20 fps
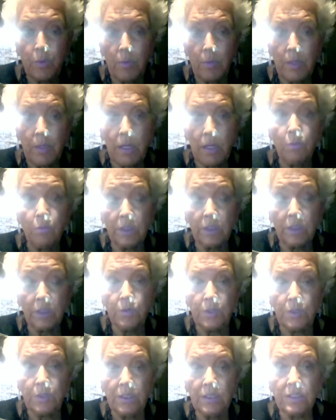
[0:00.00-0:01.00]
where we are really
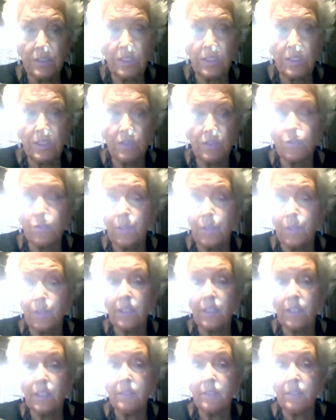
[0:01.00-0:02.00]
doing these things
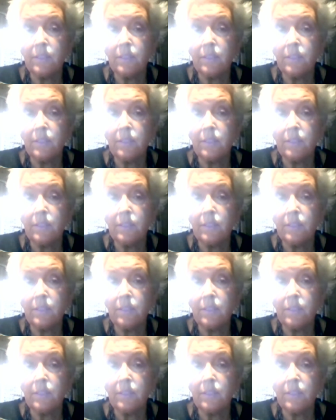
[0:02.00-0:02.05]
jointly.